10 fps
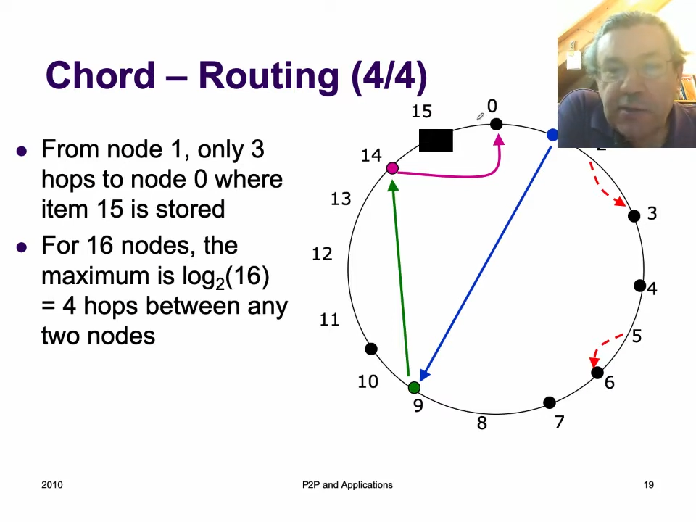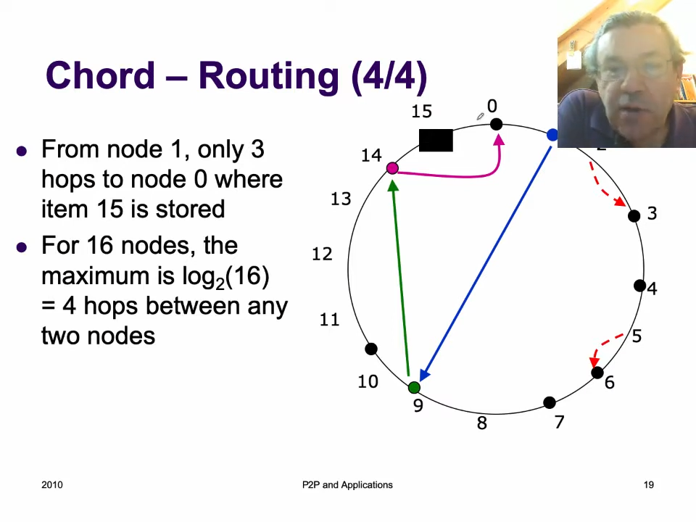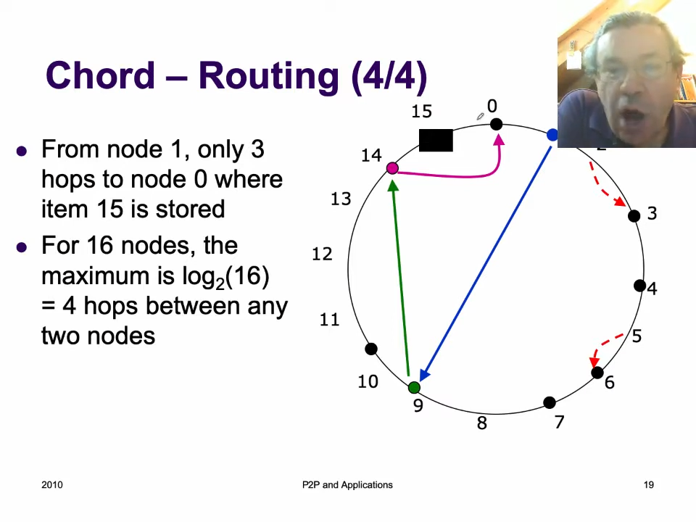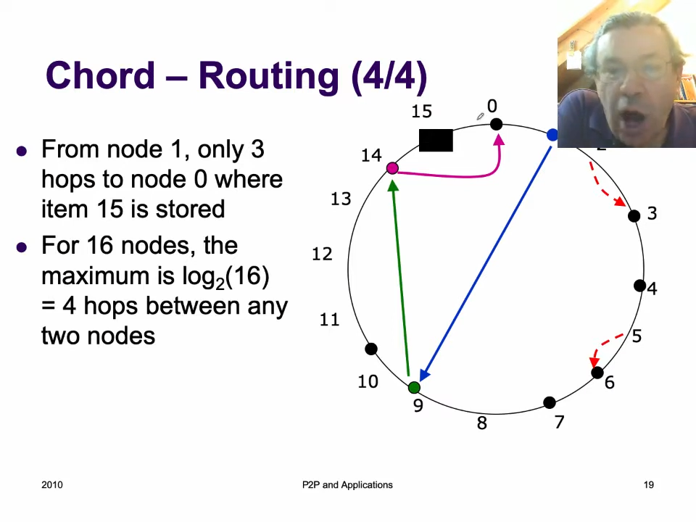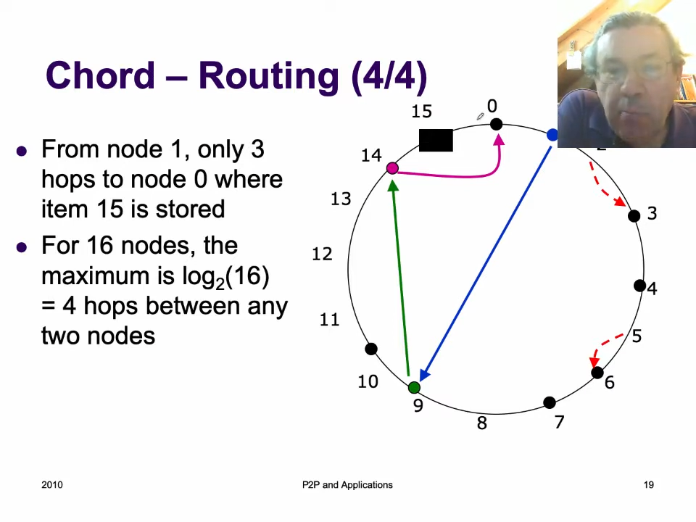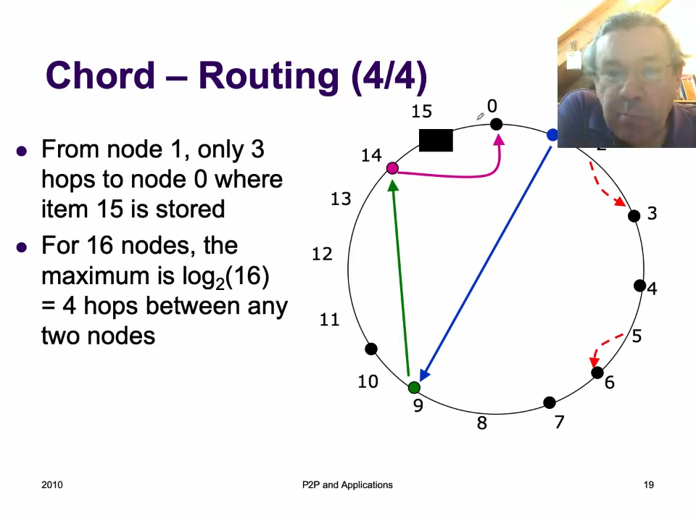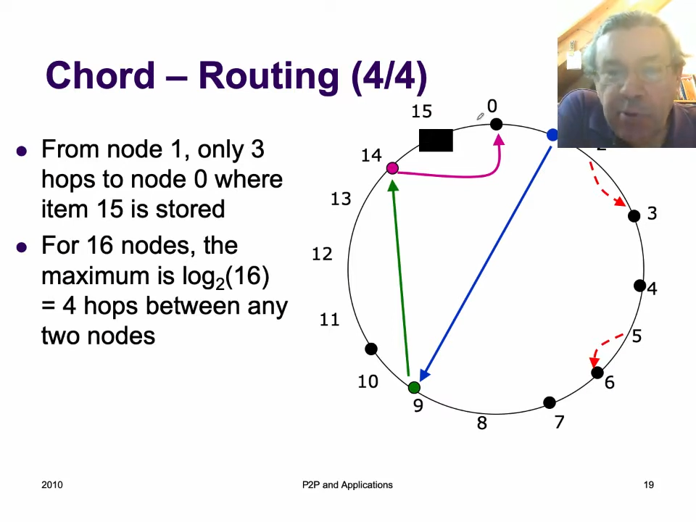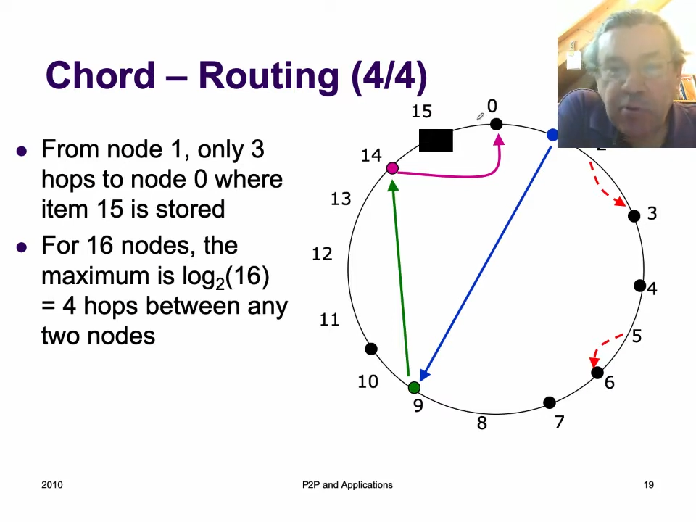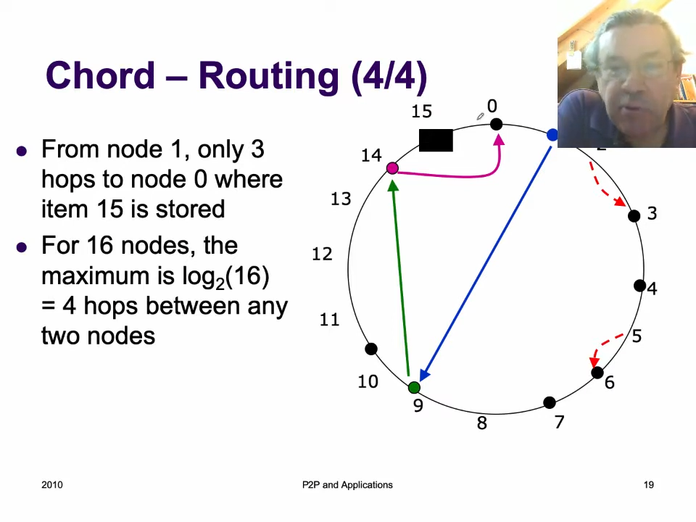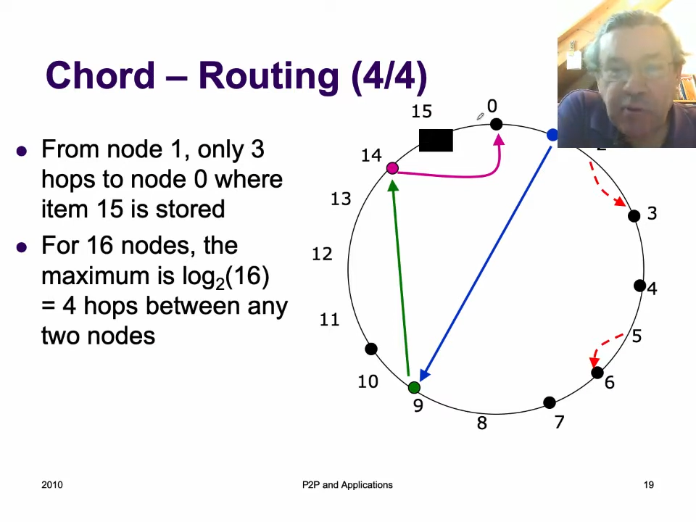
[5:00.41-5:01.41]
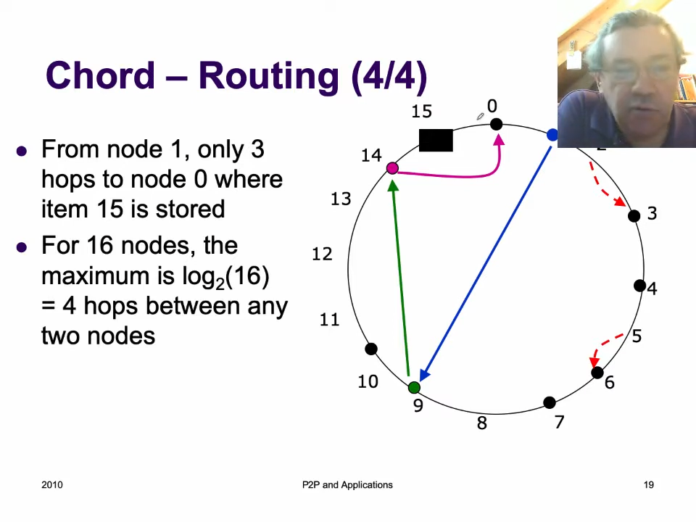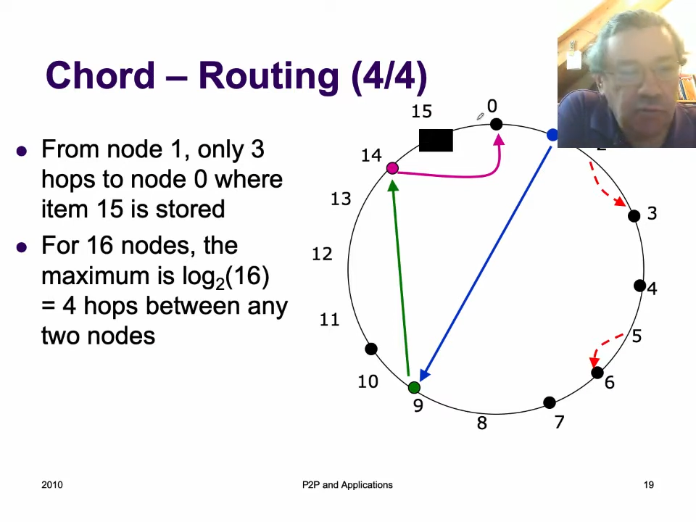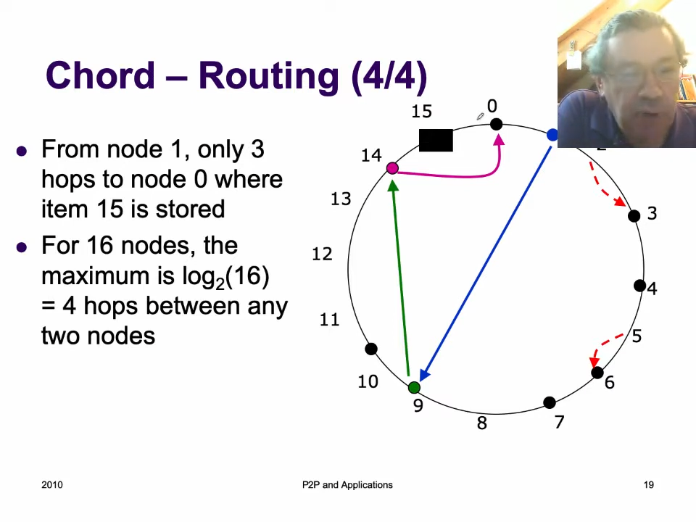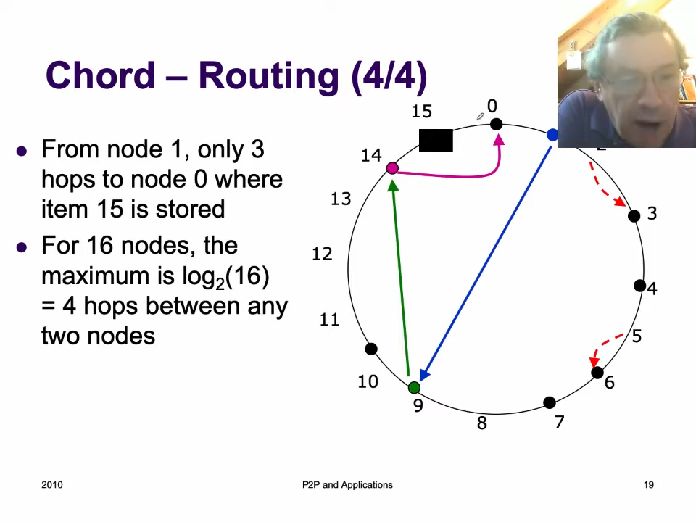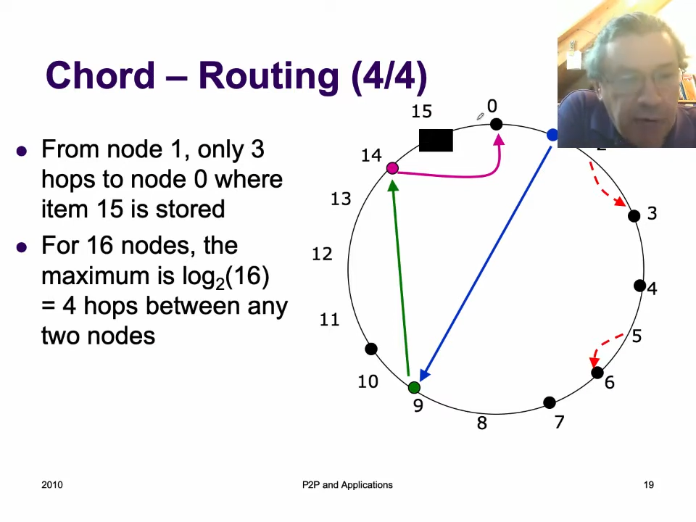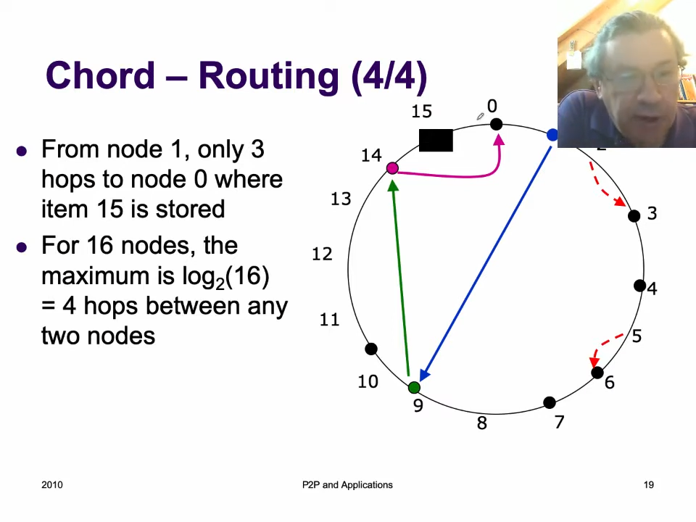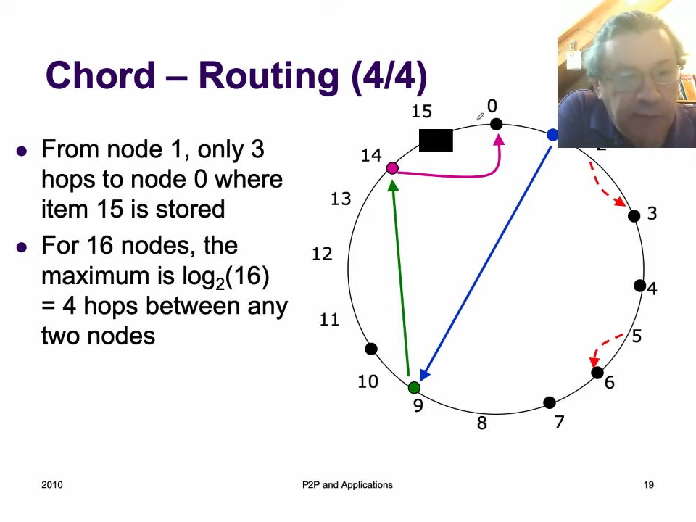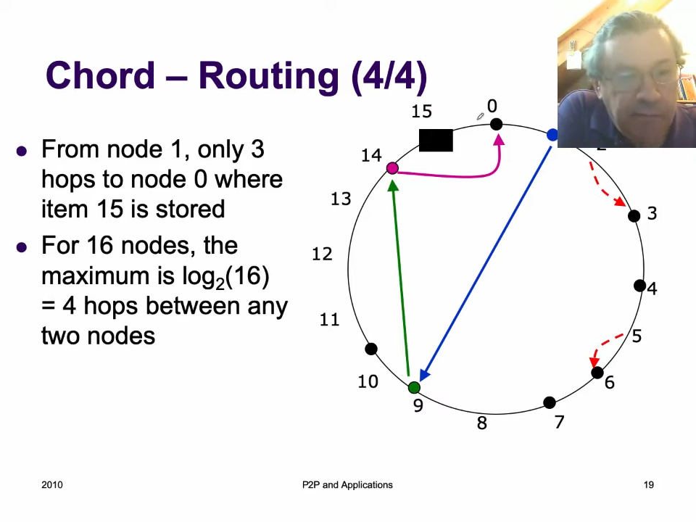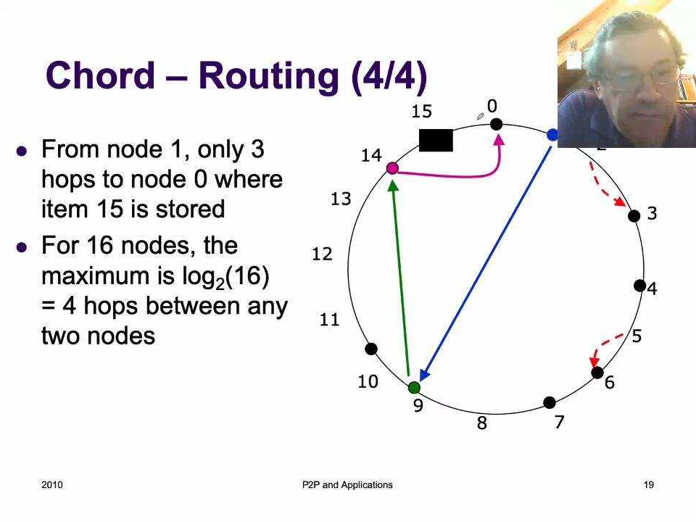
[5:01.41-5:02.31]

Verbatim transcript: hop routing,